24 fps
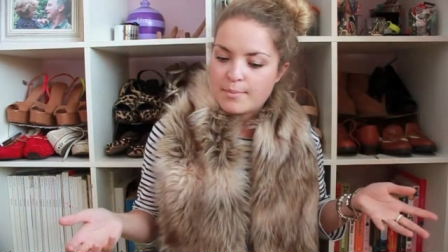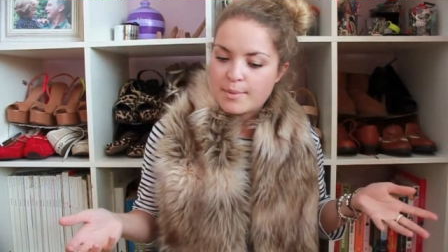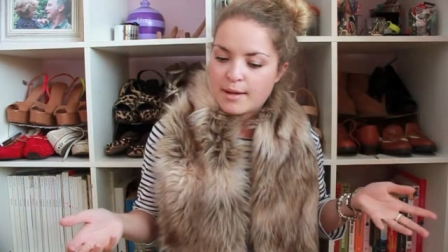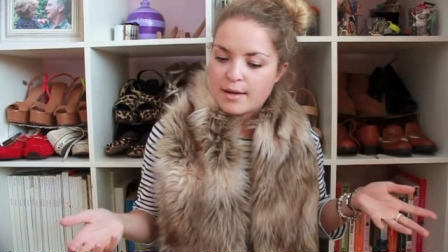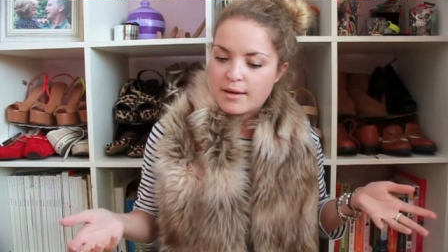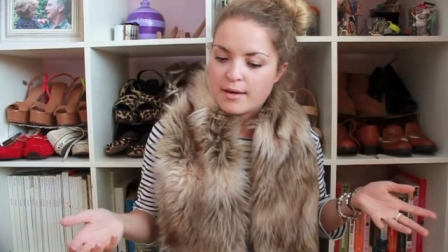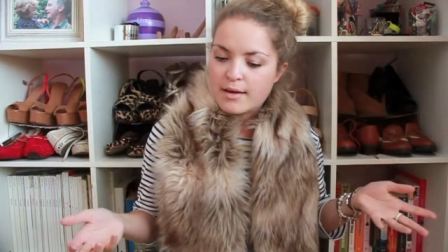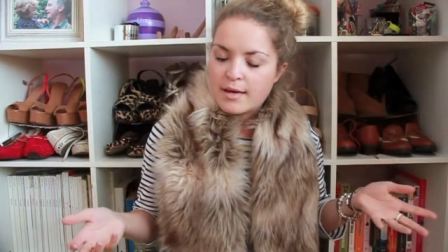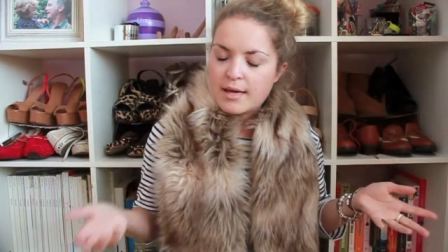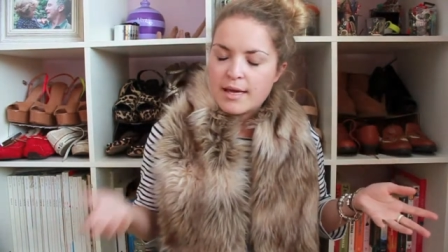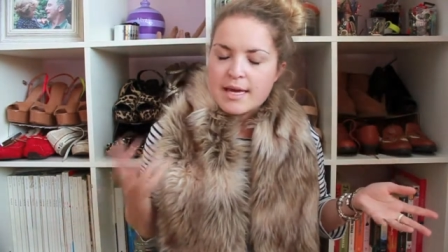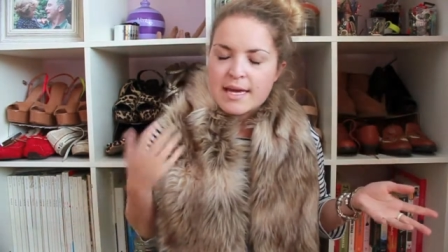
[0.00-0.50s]

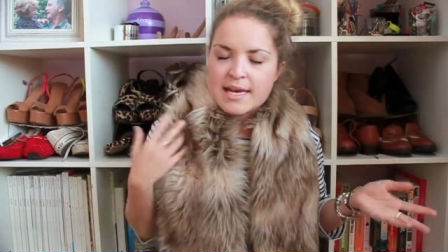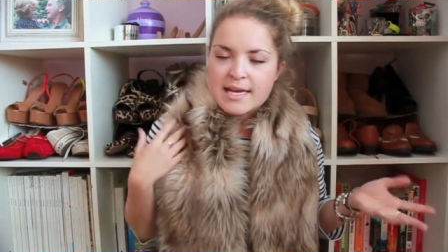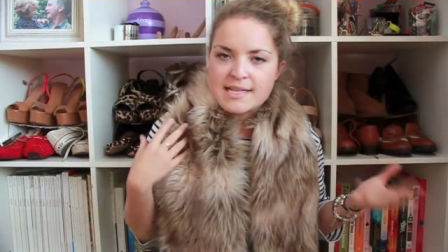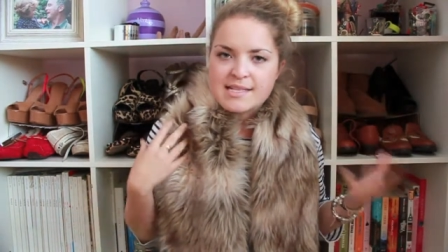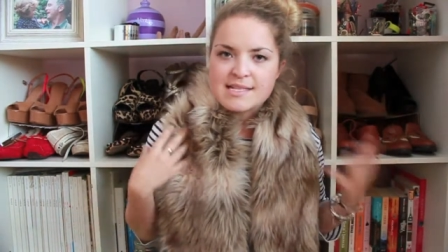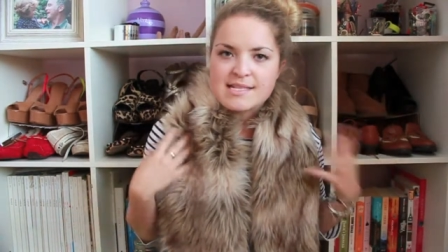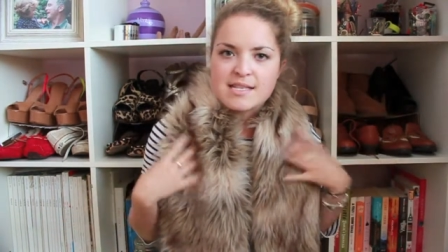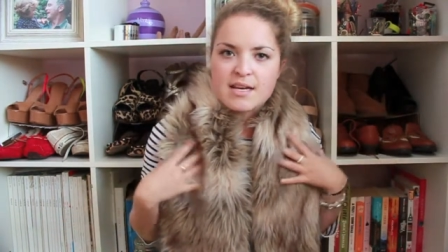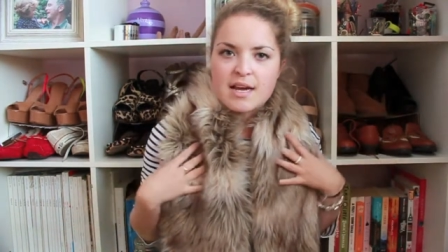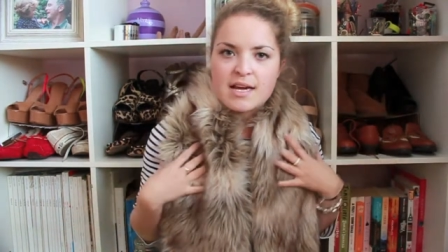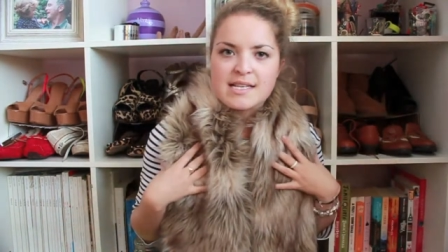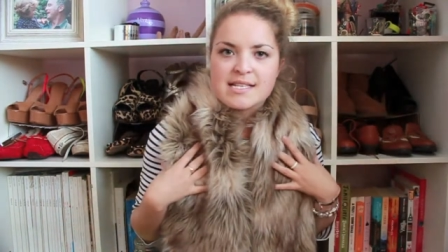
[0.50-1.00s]
but
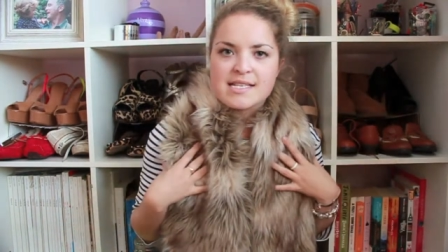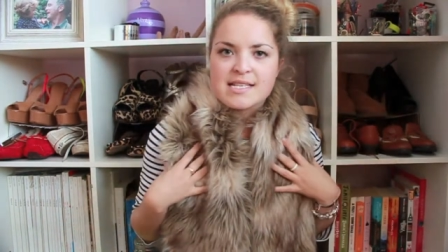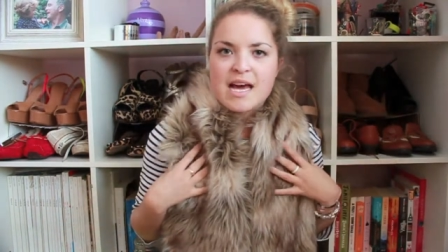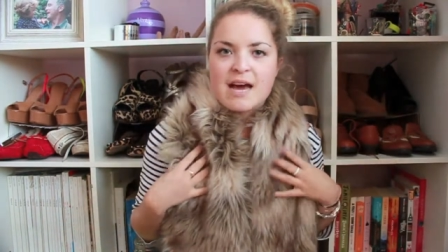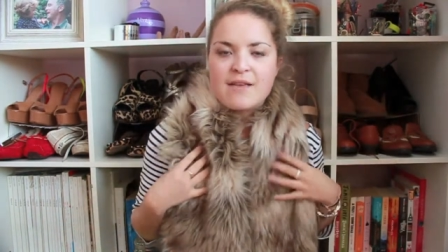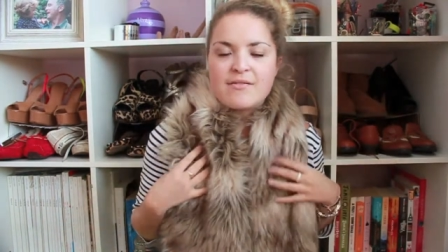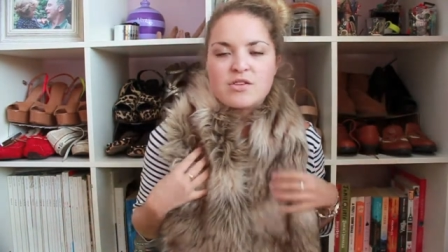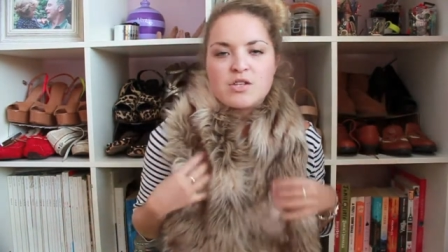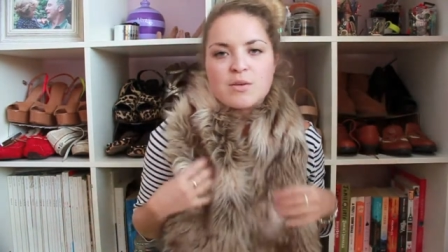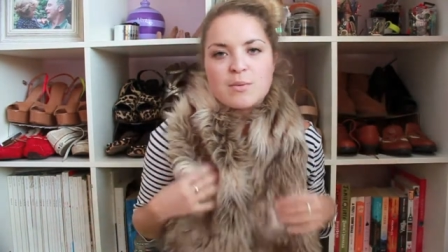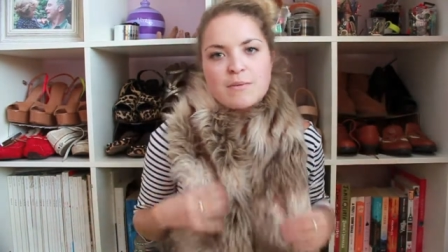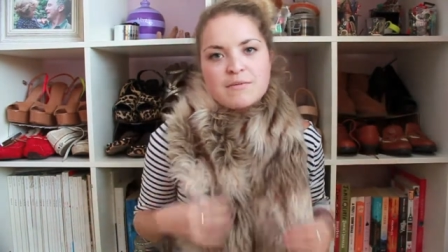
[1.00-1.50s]
it's nice to
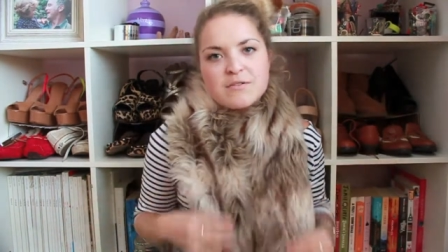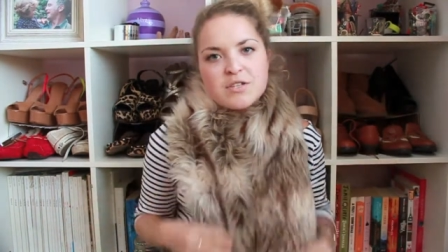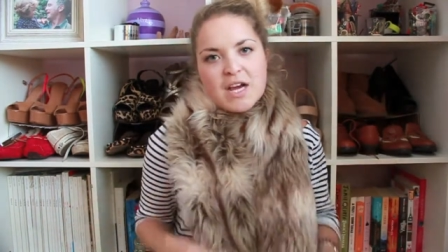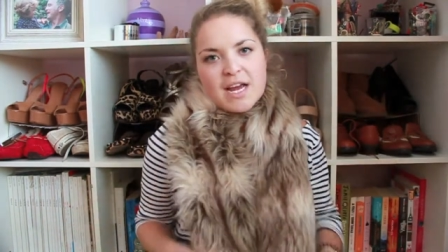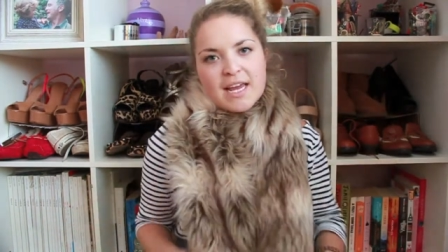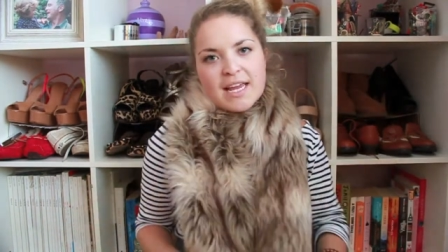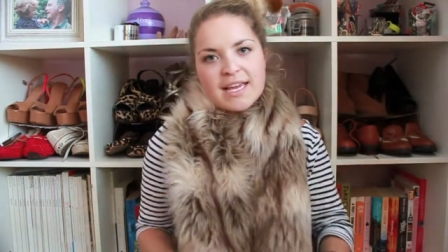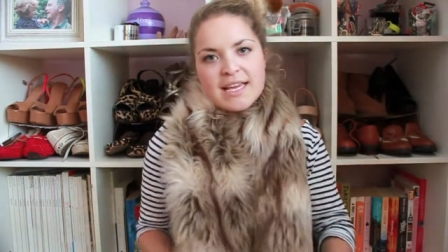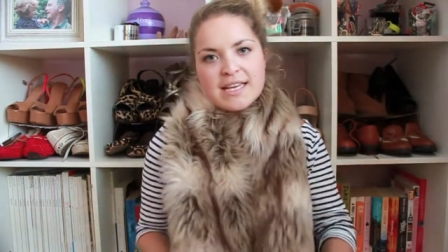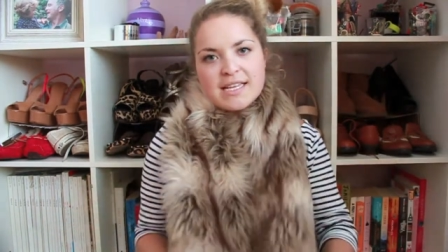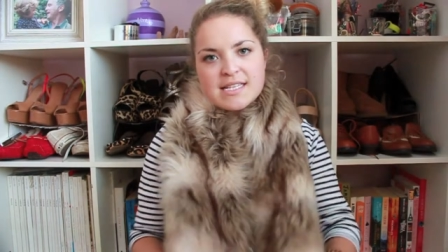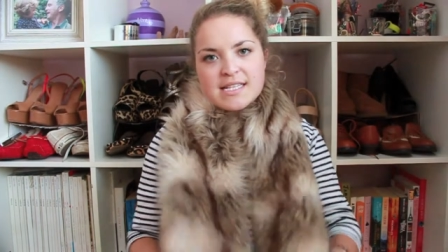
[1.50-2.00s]
have on top of
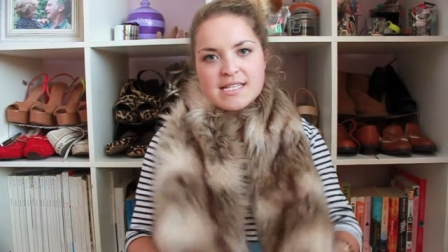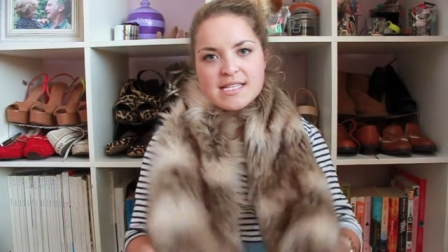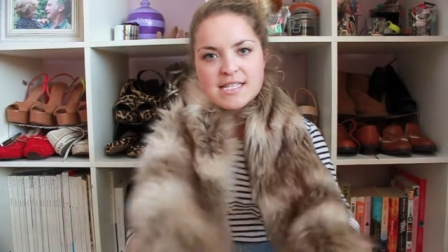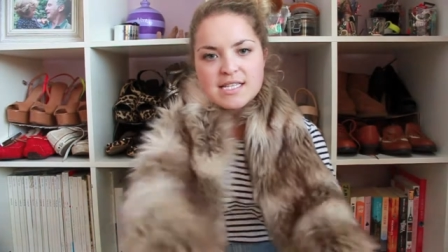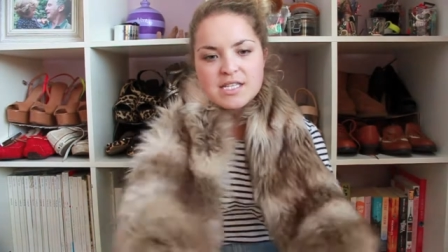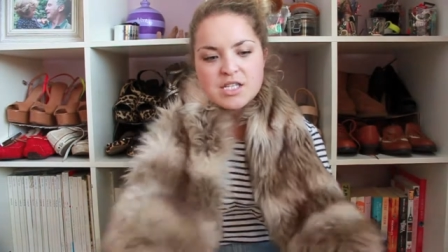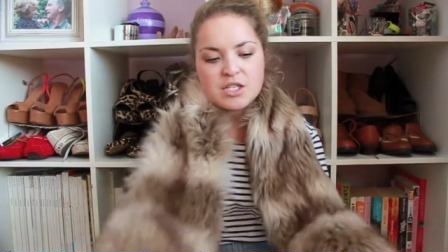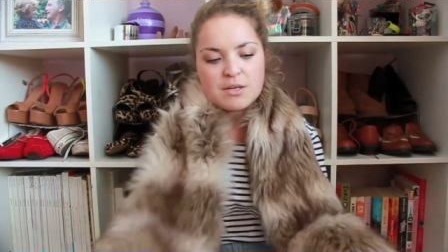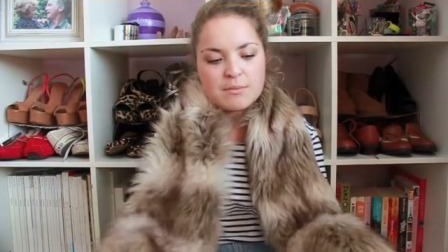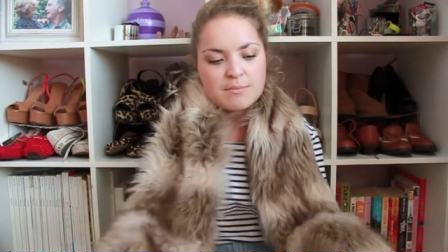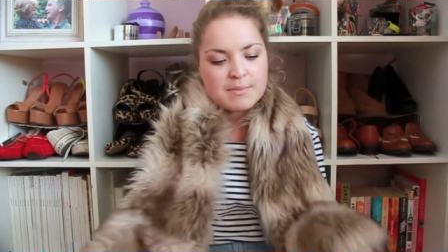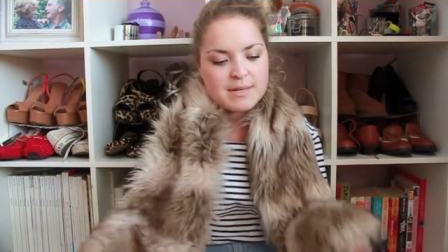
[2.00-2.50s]
jackets
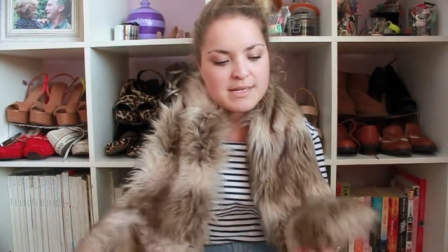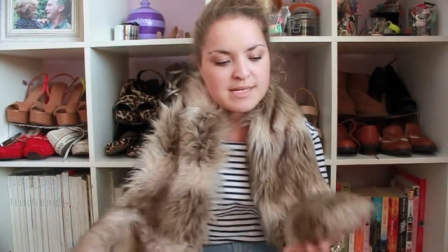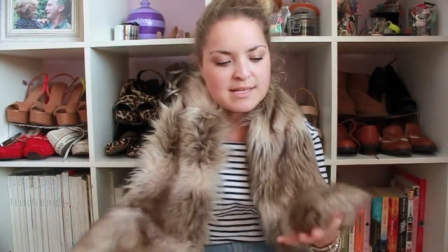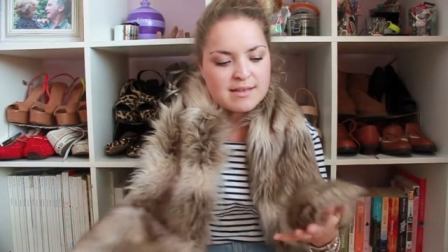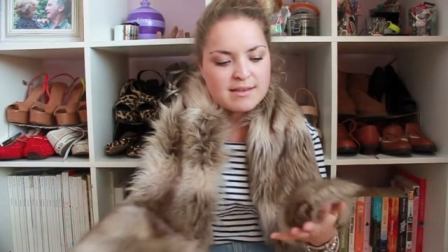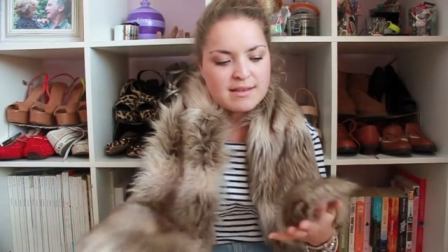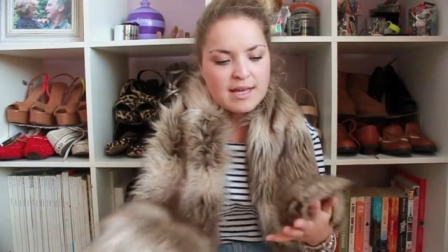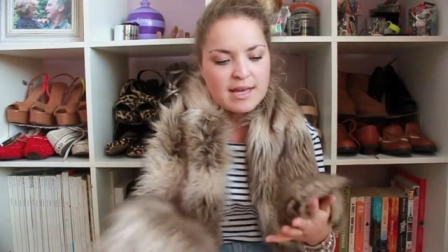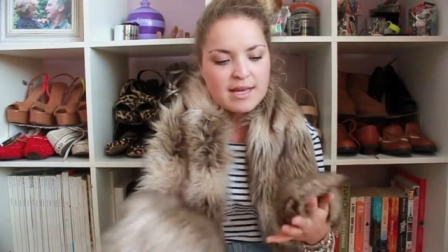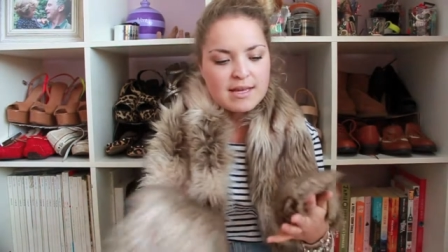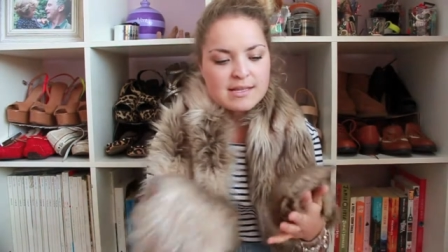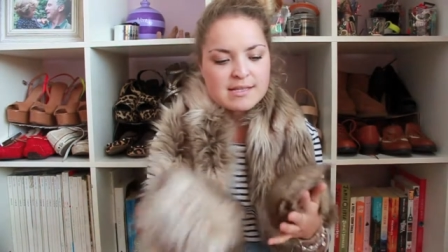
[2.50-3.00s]
and jumpers
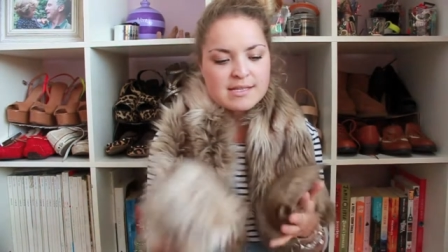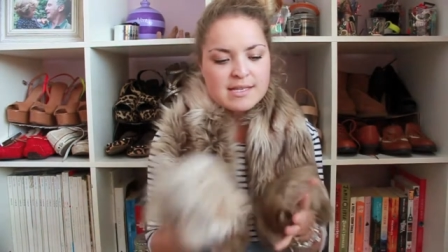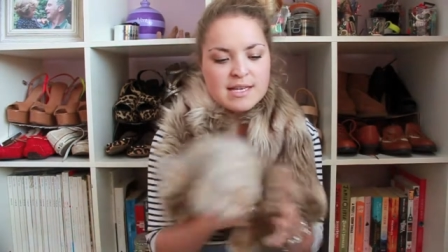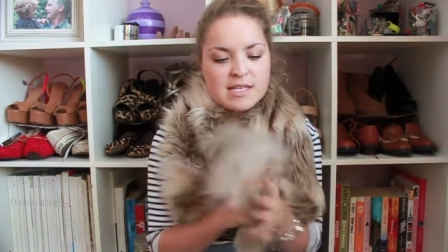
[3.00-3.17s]
and things.